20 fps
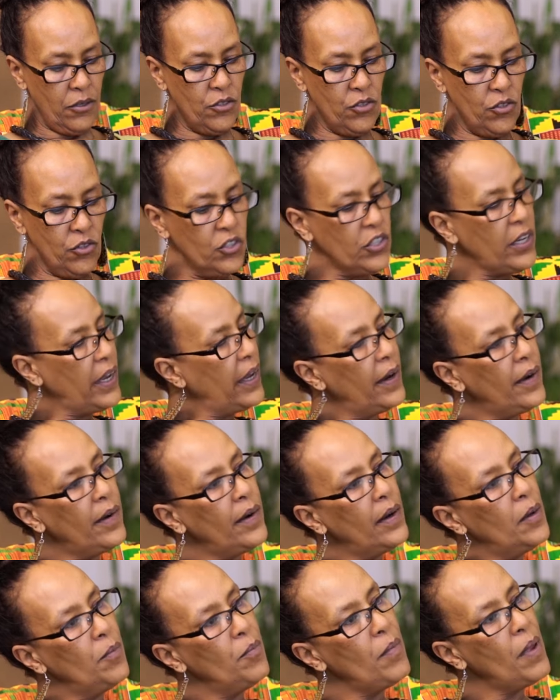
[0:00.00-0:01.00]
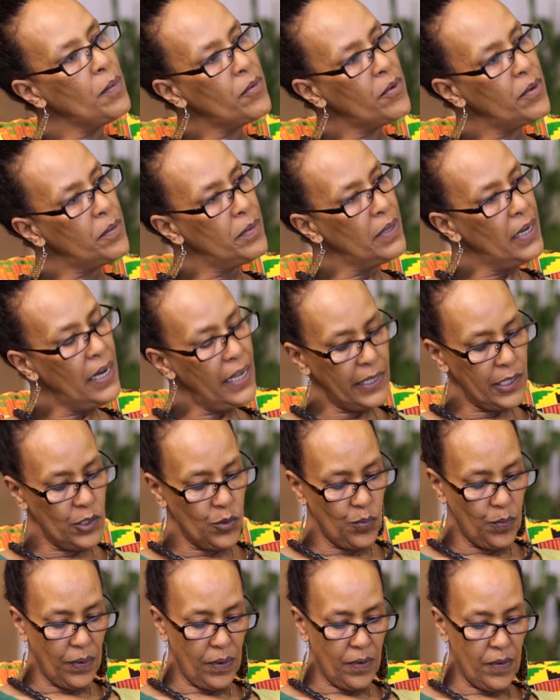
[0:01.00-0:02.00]
Could you share a memorable
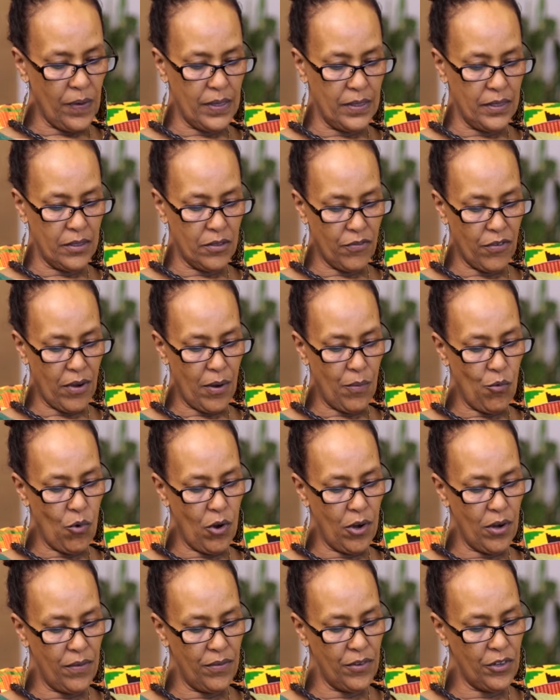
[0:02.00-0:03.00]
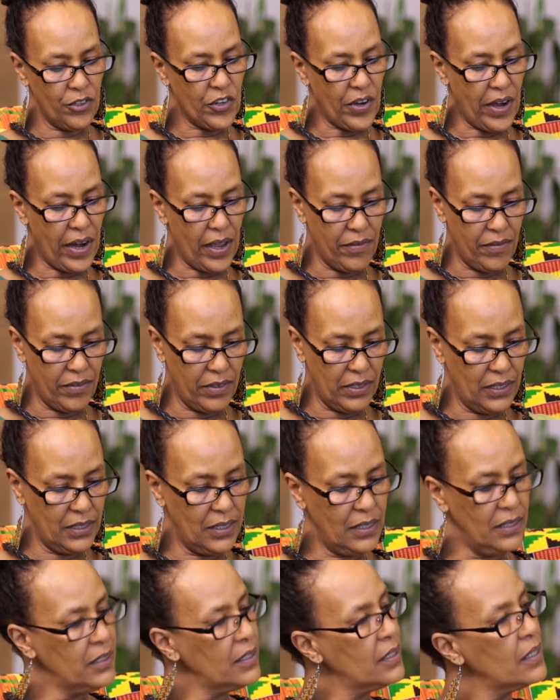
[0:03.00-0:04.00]
experience from one of your
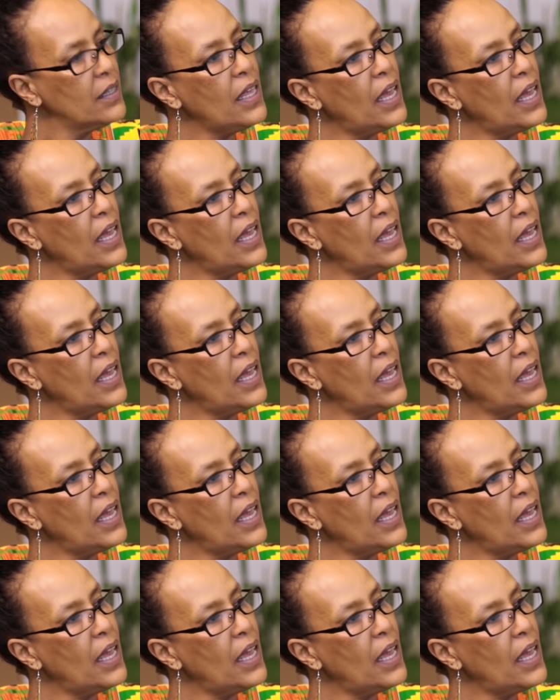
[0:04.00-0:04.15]
travels